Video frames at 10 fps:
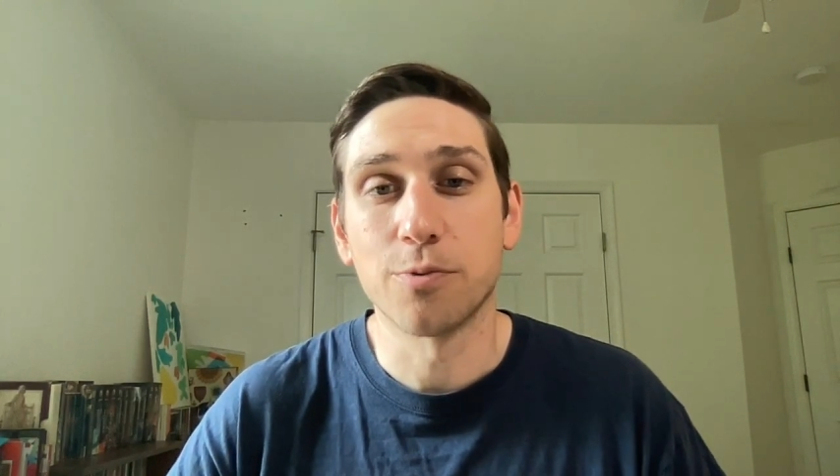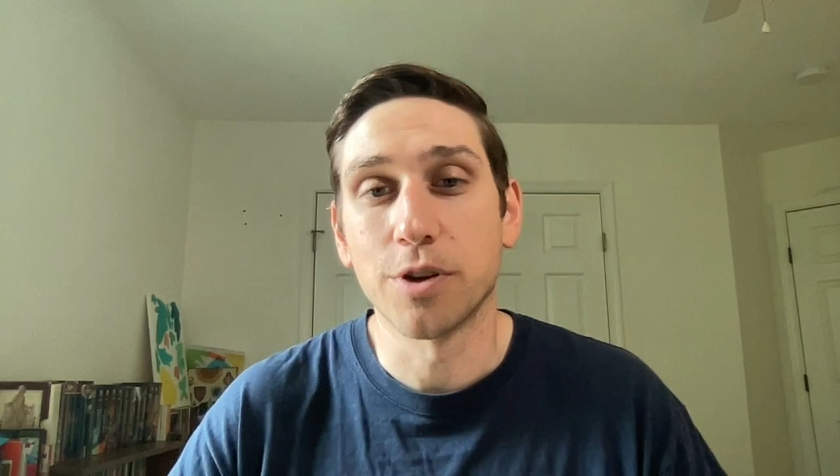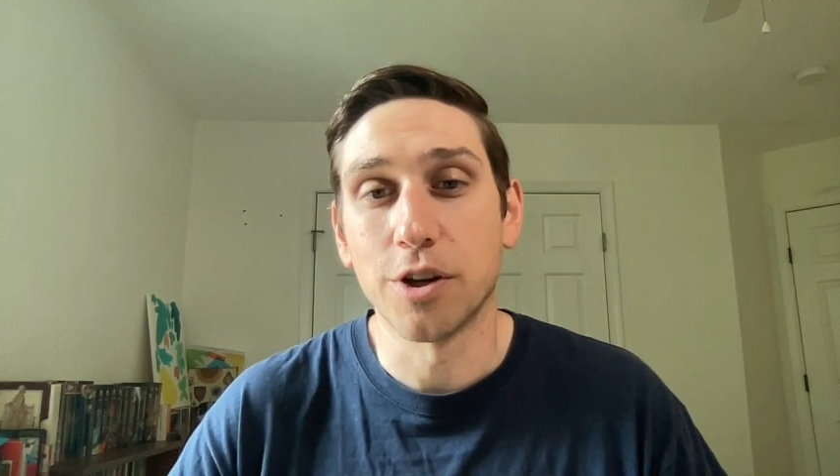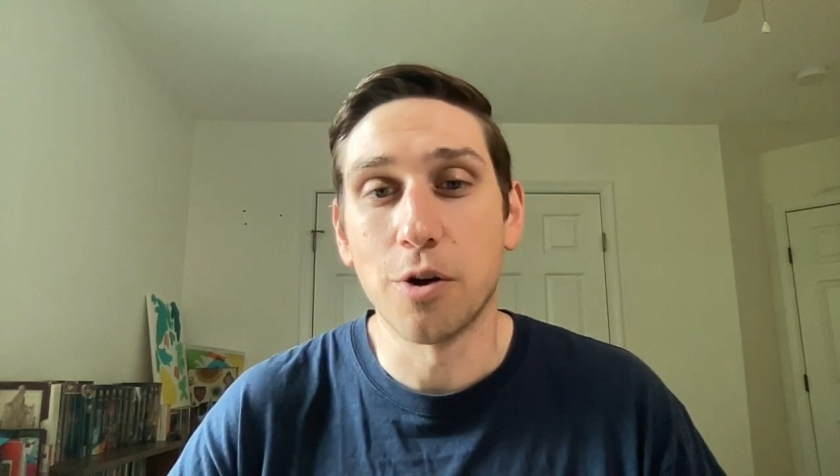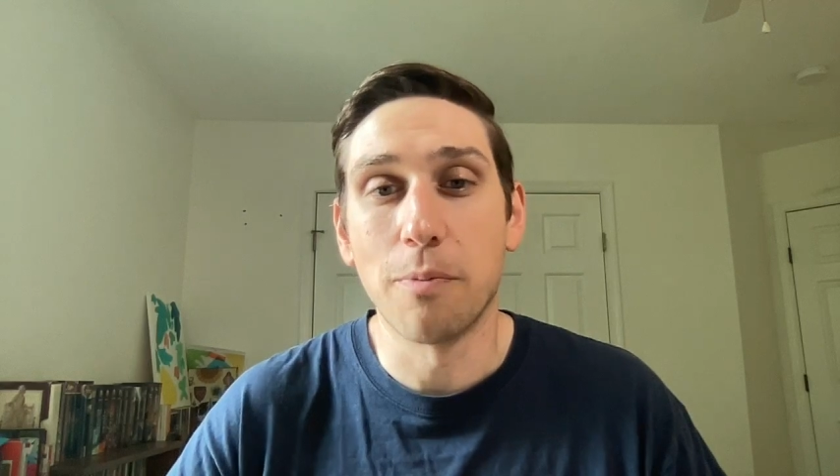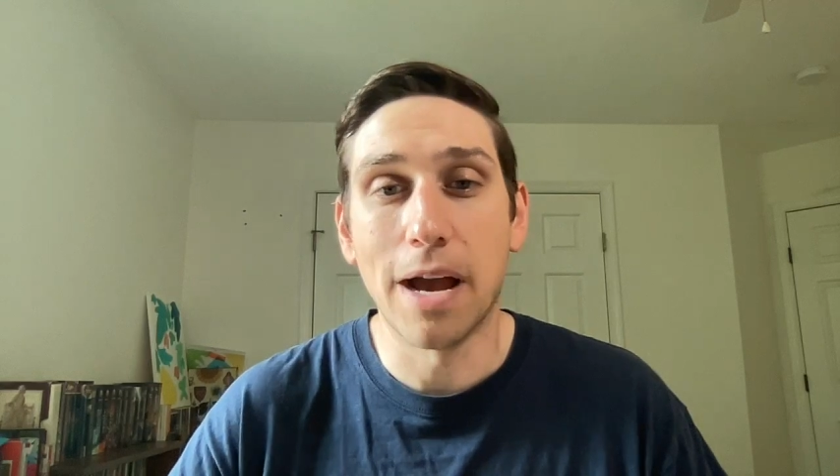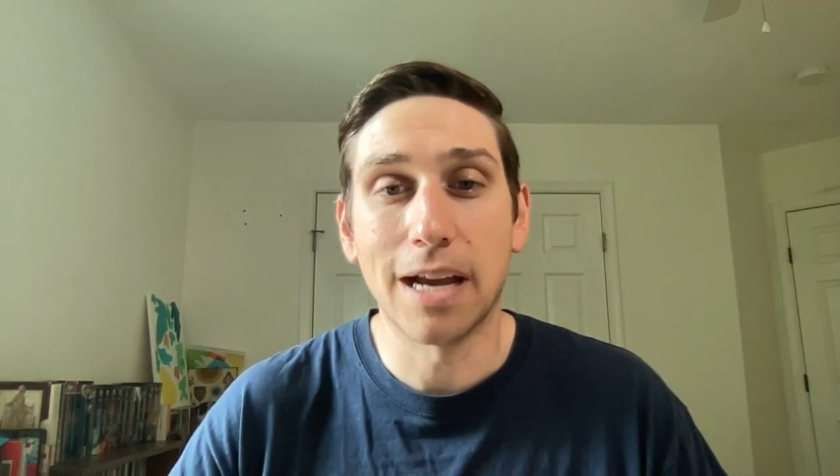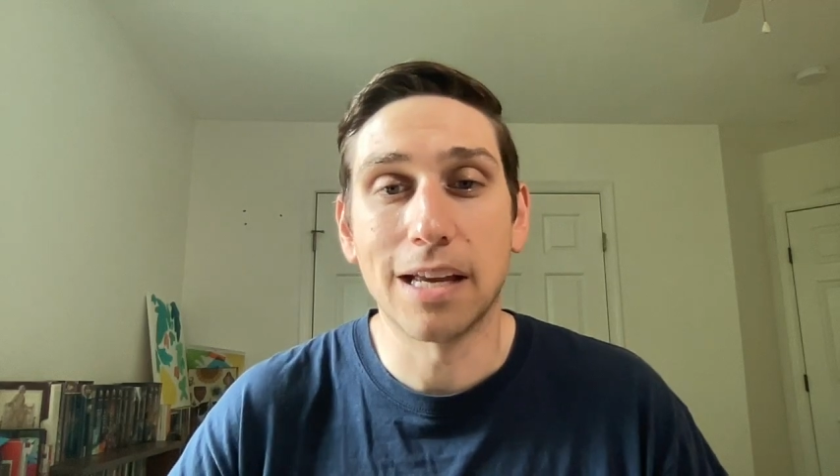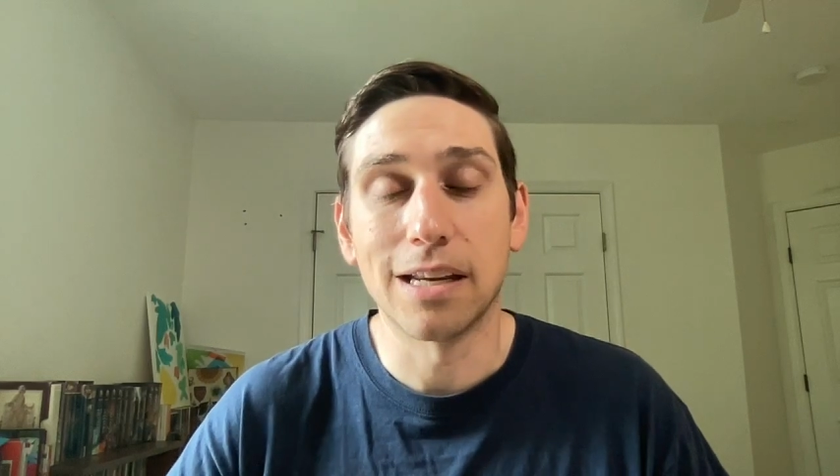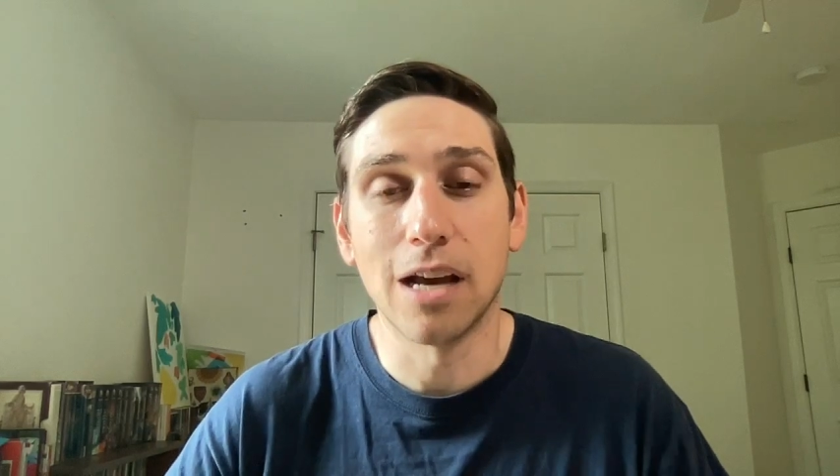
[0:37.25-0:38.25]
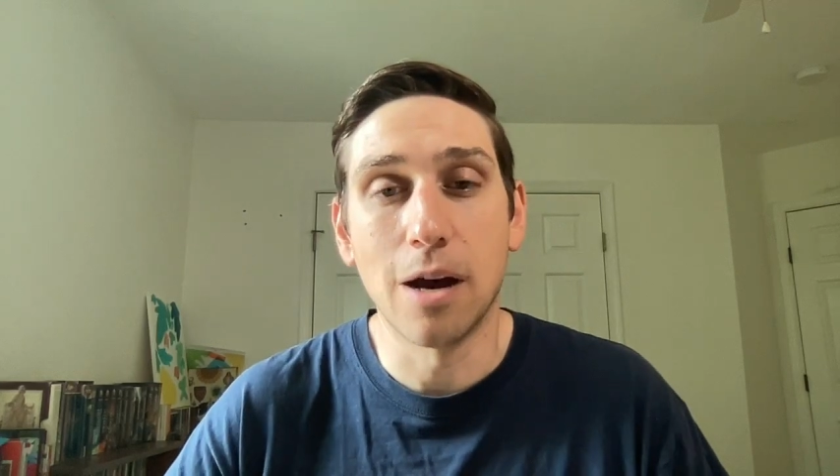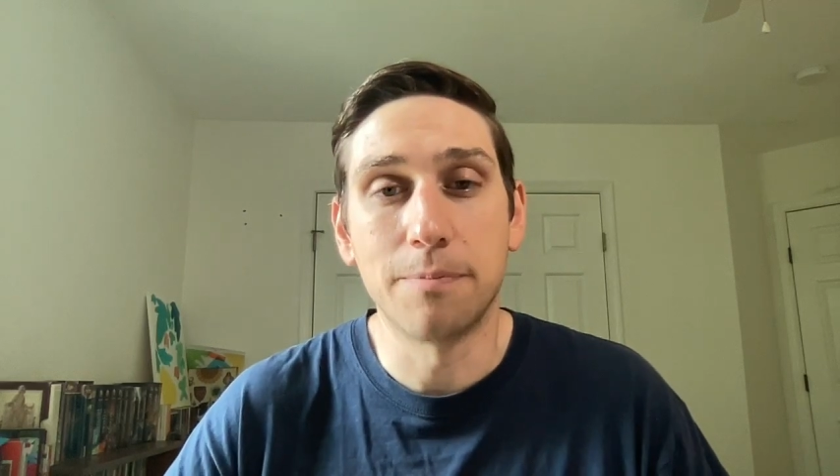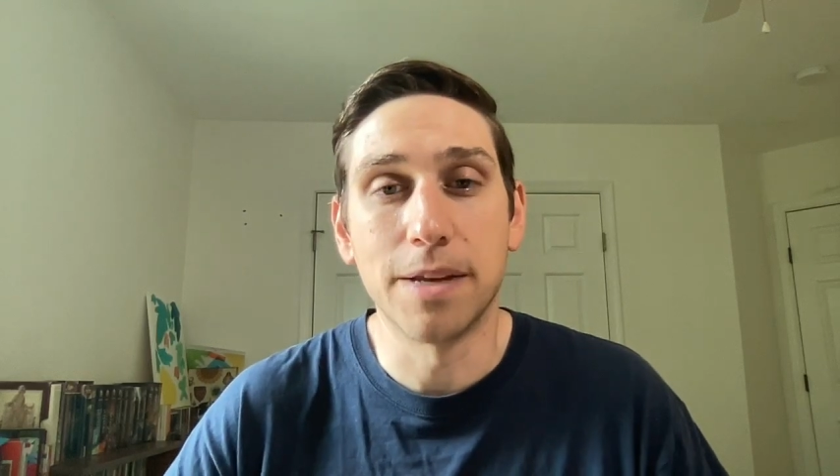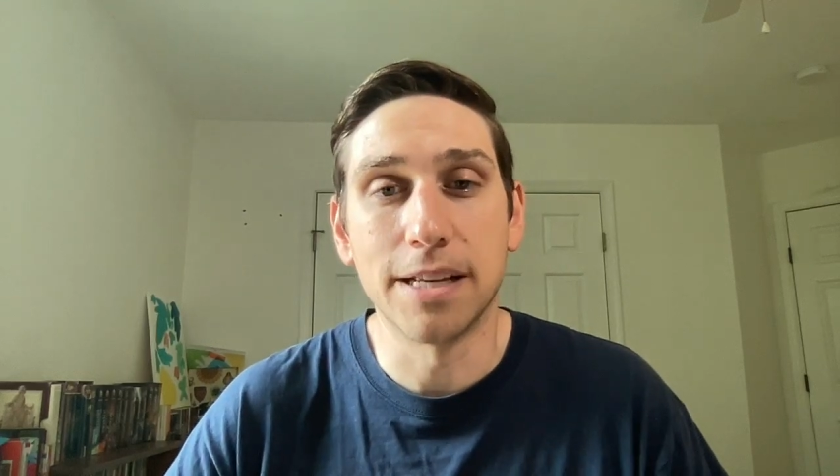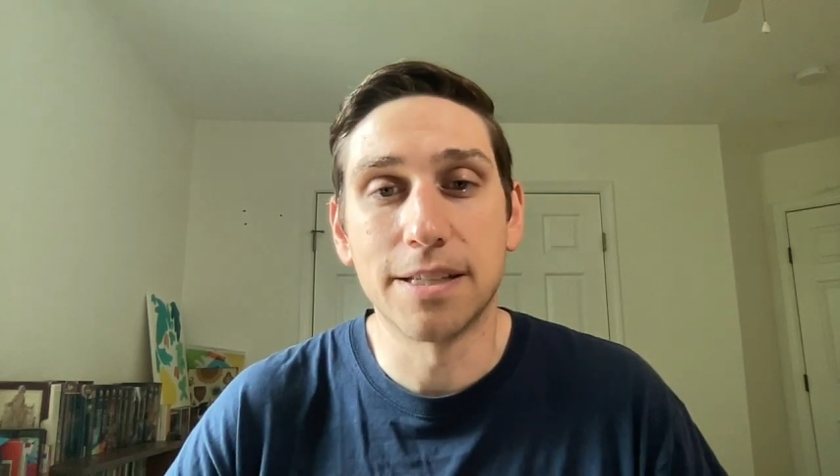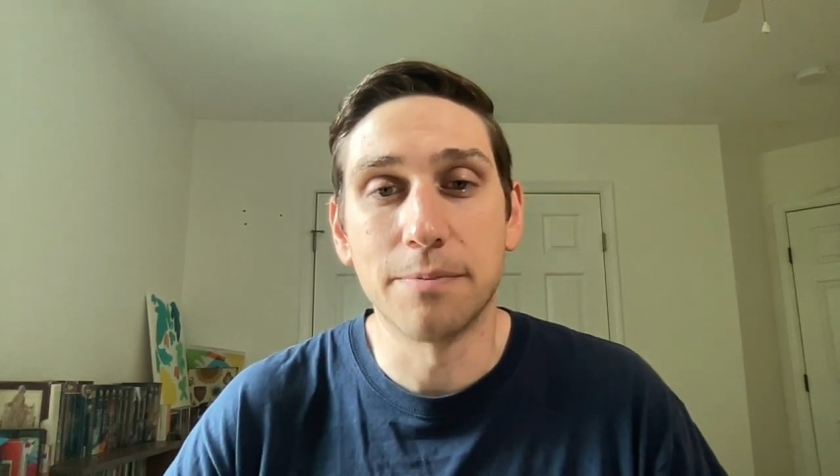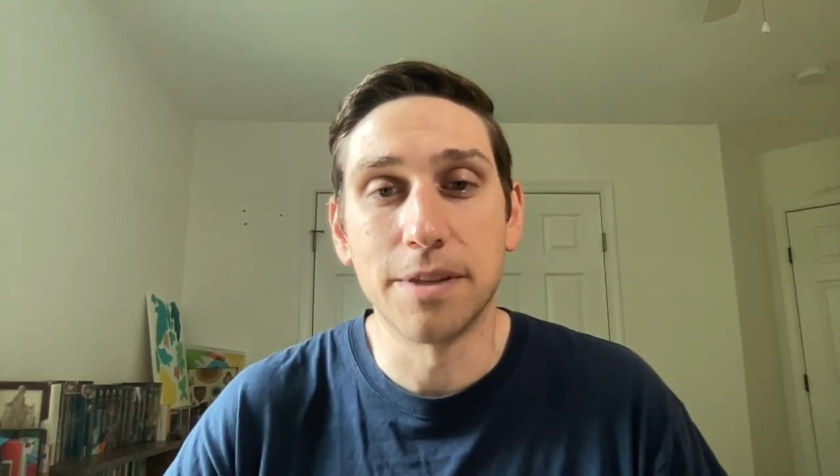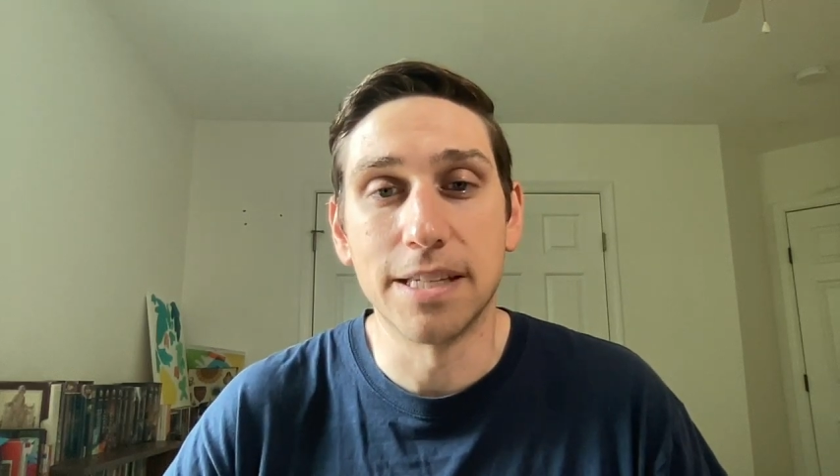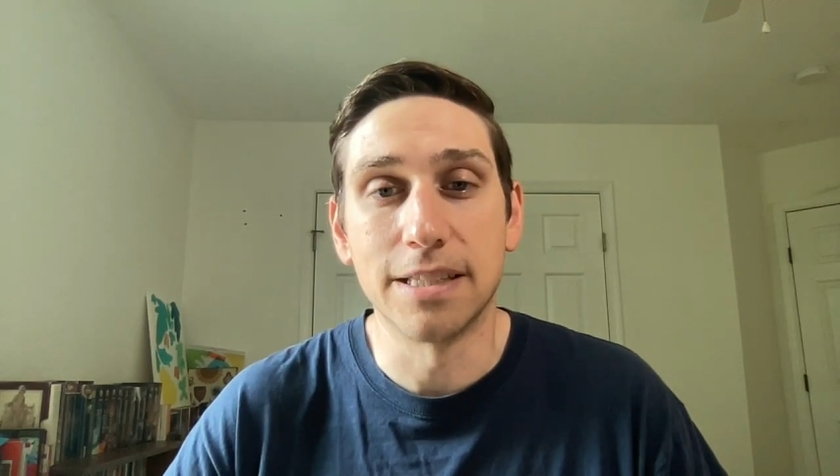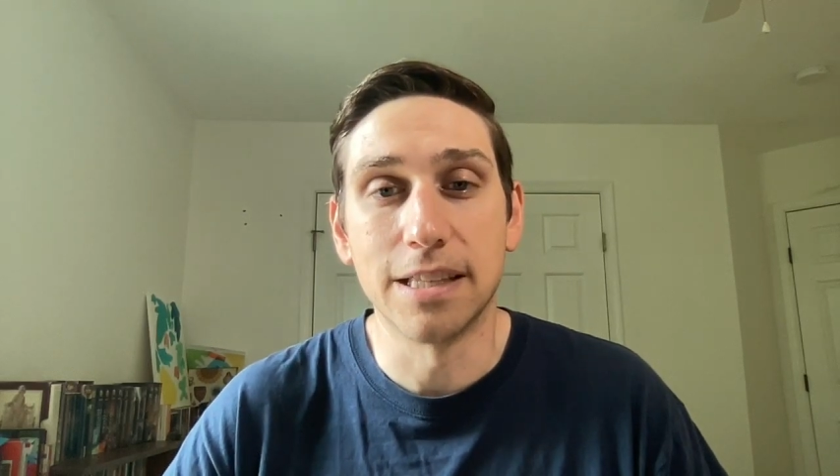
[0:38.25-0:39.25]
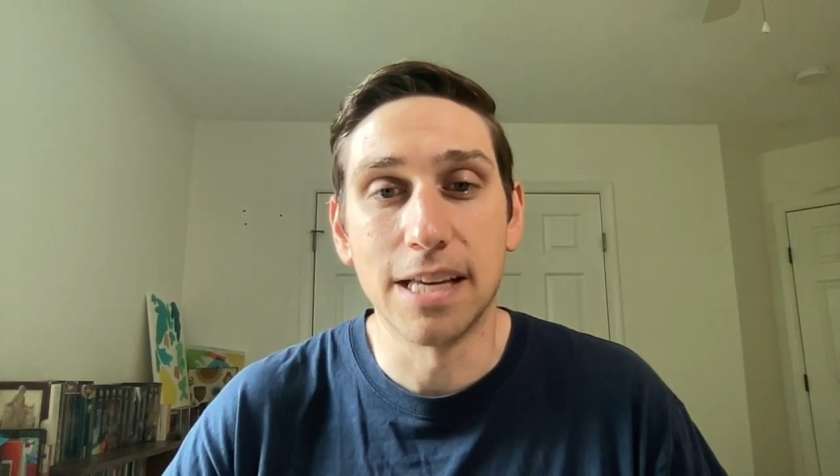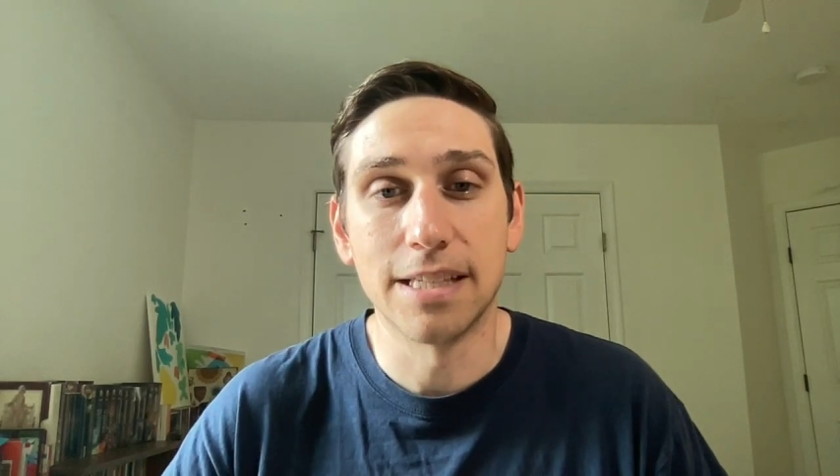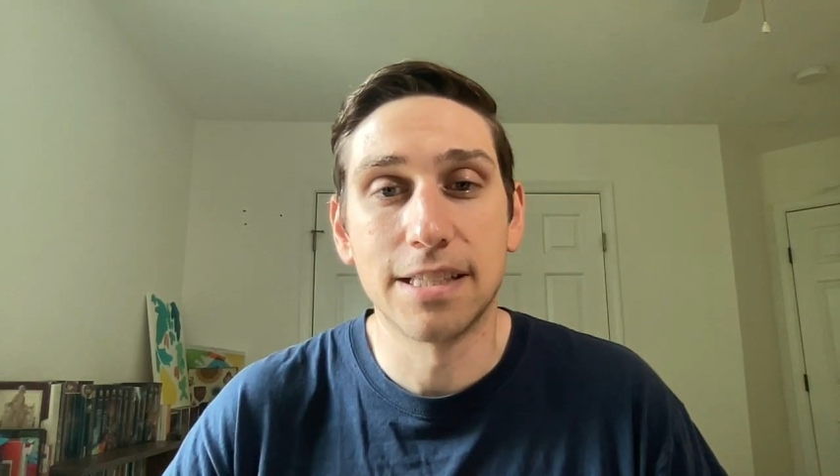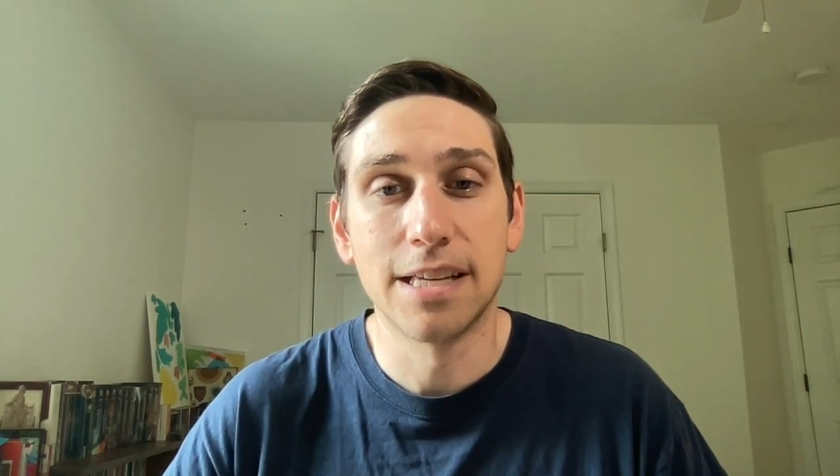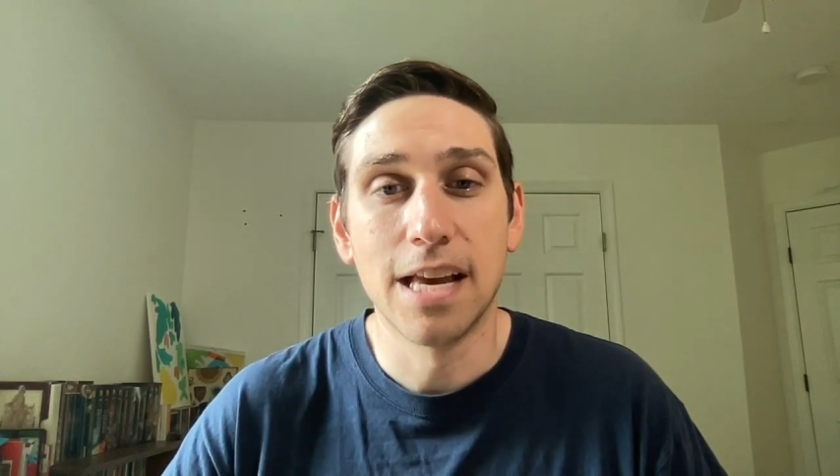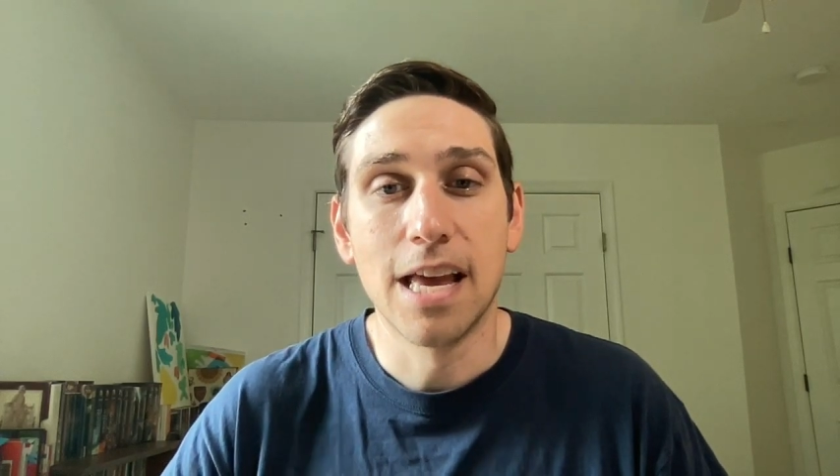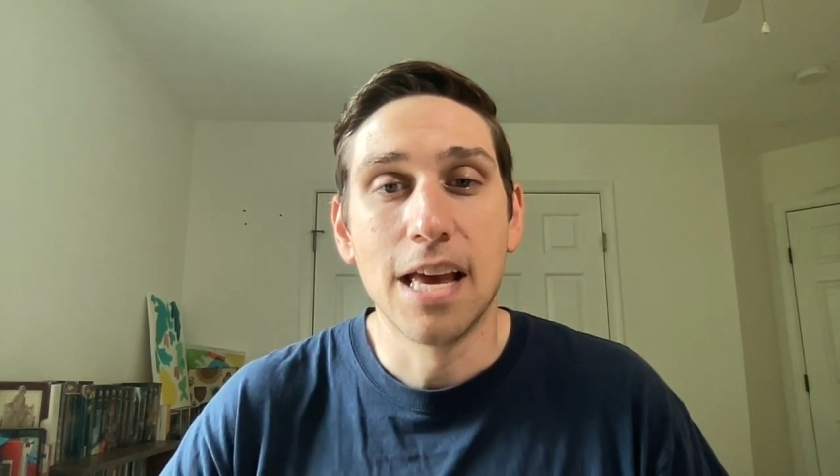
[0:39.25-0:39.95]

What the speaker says: we're going to go back and update some of these lists.